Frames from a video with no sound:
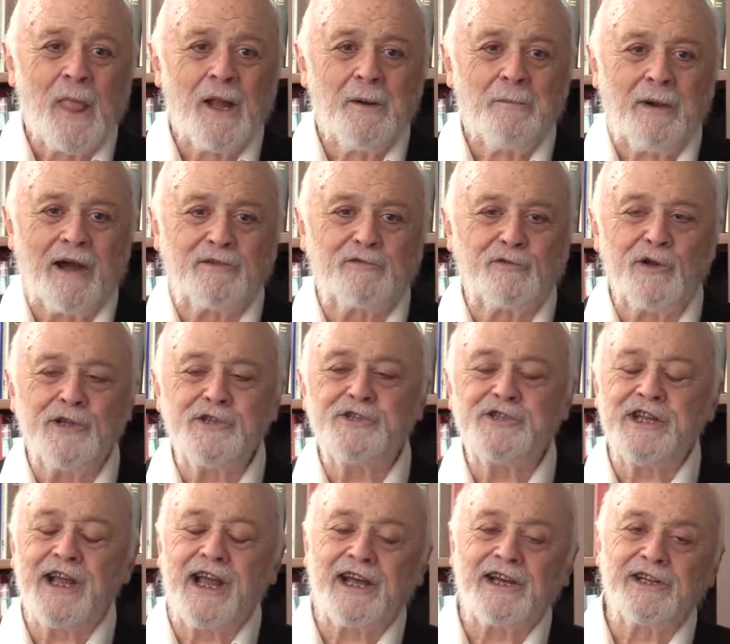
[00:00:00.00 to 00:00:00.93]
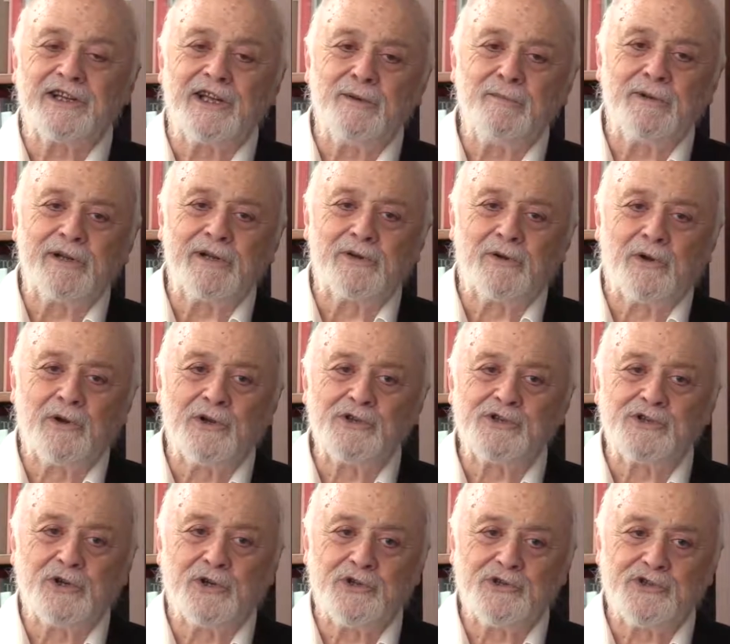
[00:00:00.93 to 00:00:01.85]
My friends, the academic
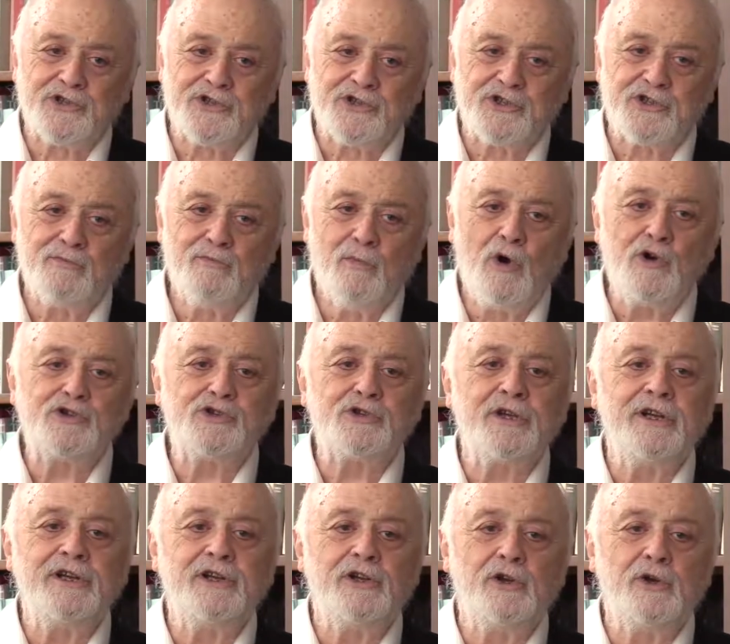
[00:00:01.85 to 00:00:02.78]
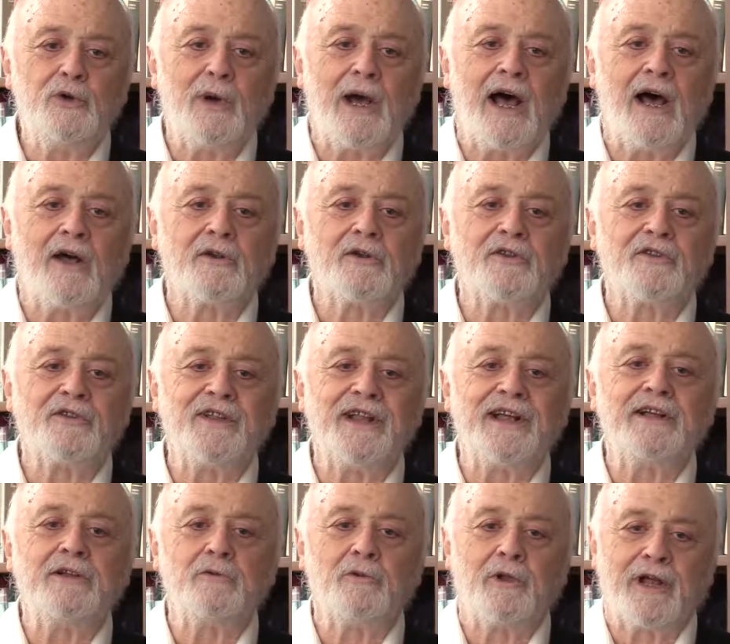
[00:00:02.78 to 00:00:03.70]
neurosurgeons, mostly knew how to
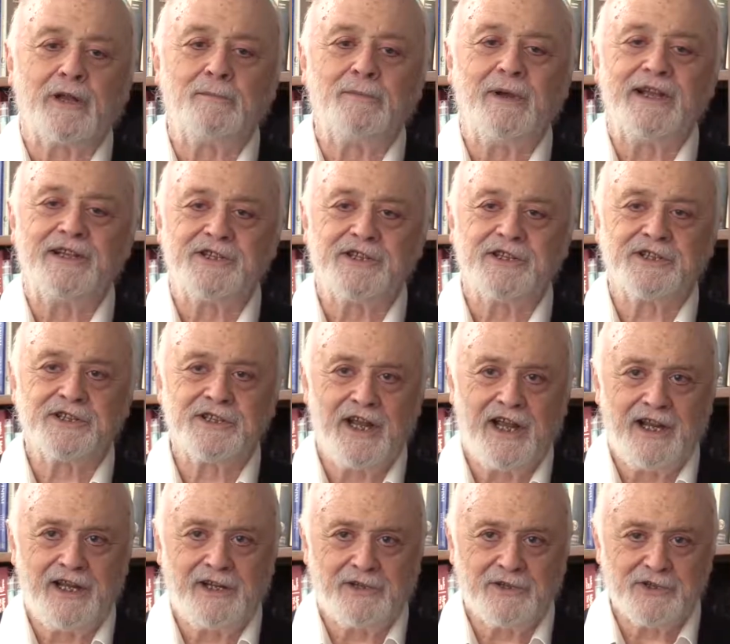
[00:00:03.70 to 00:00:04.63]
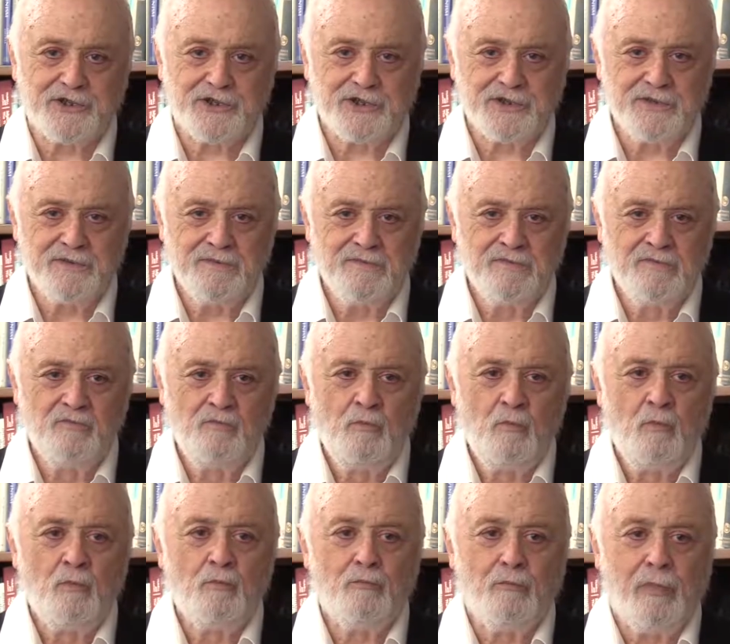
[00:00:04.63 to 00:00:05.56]
think like basic scientists.
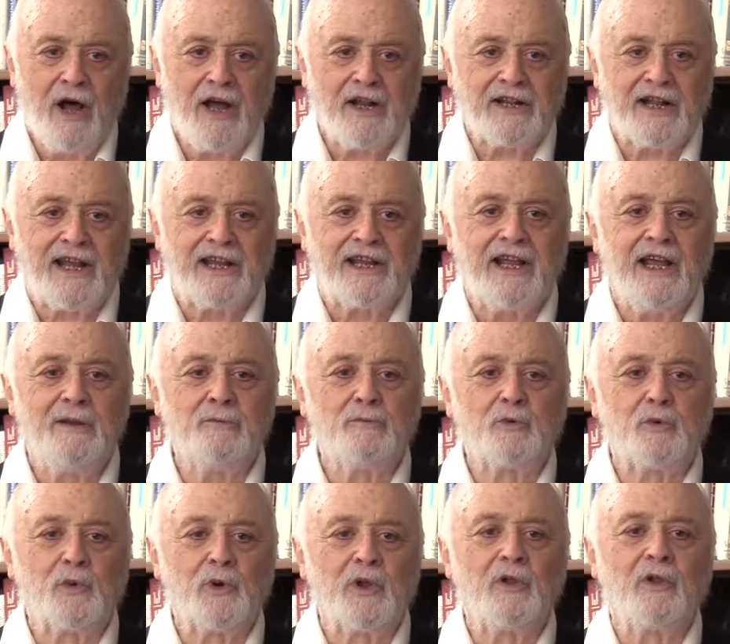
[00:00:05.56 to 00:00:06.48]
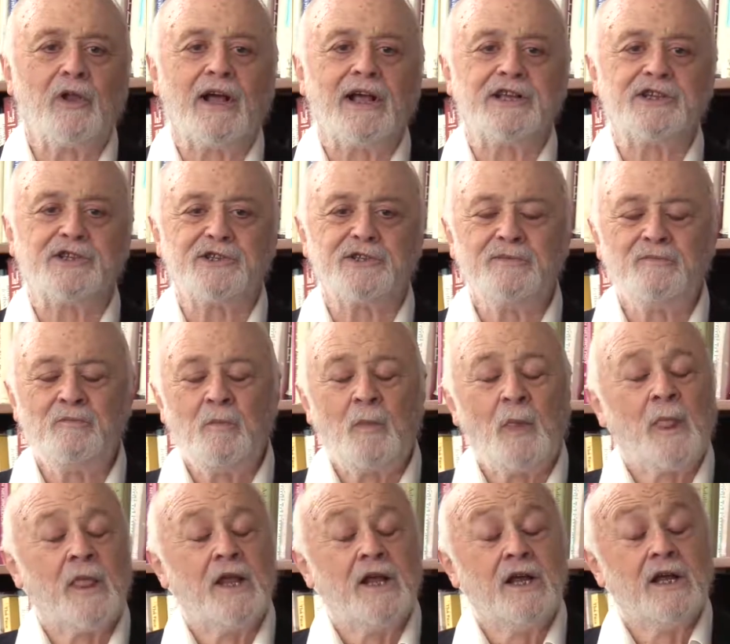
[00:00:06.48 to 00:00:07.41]
But I came to realize
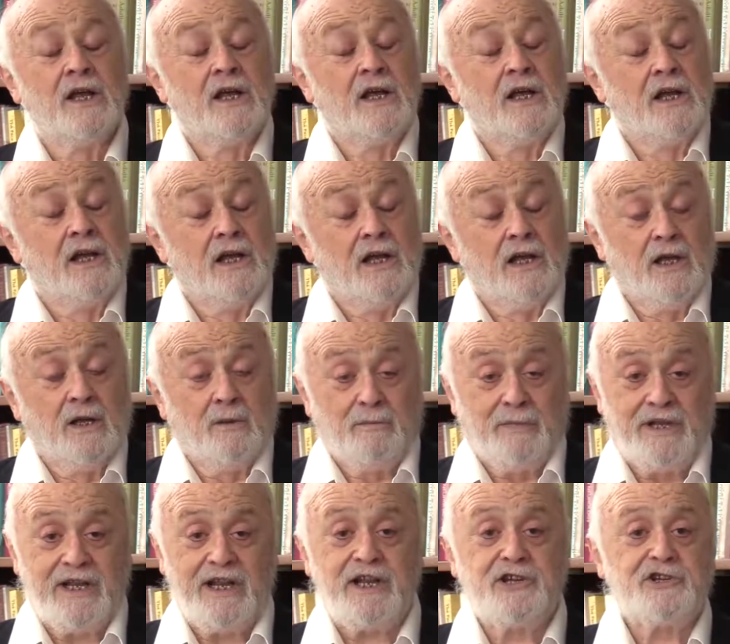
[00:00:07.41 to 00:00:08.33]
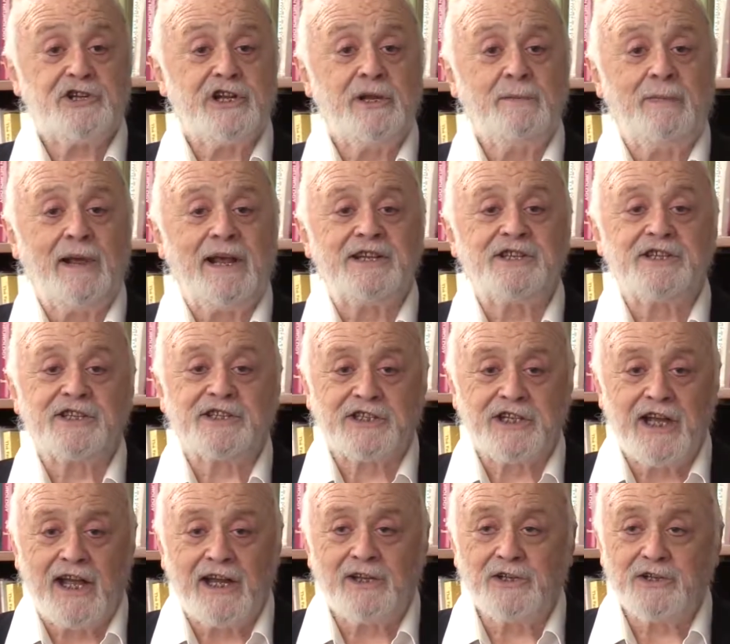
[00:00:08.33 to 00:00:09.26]
PhD basic
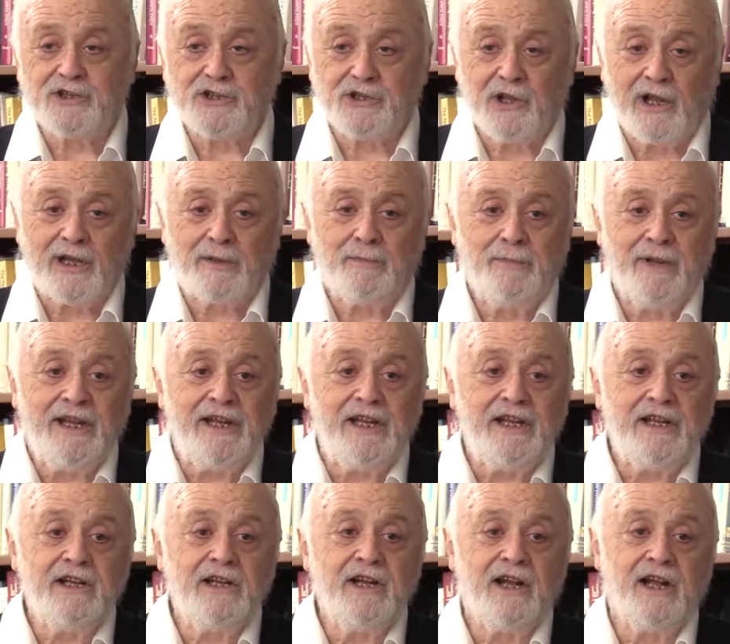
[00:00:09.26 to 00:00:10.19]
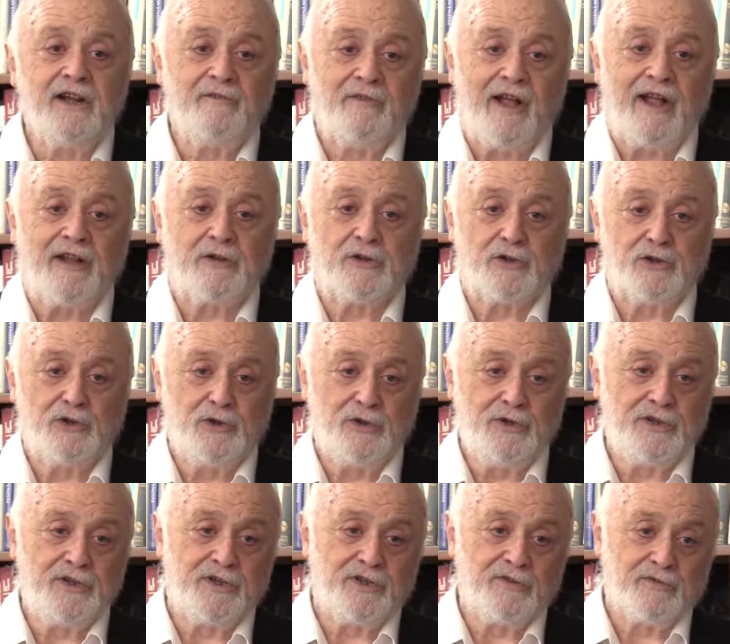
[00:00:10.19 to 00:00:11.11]
scientists like me, and that
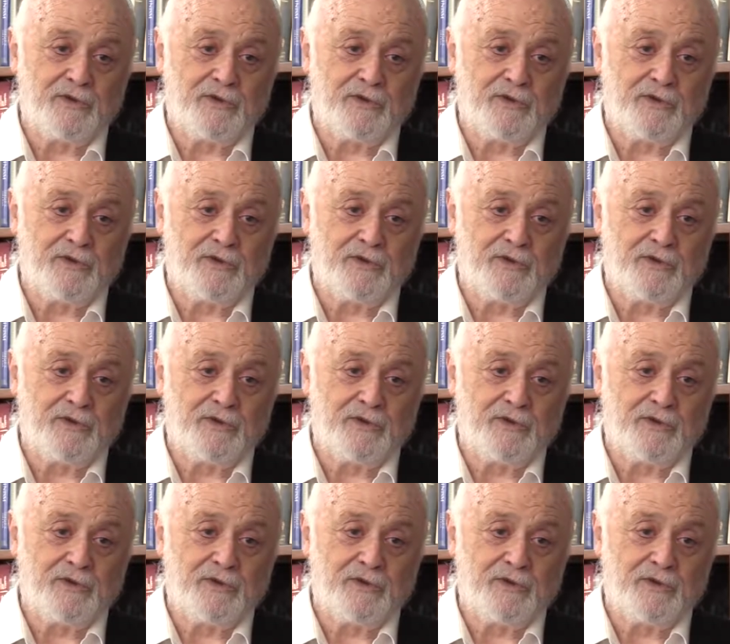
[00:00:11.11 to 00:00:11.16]
included the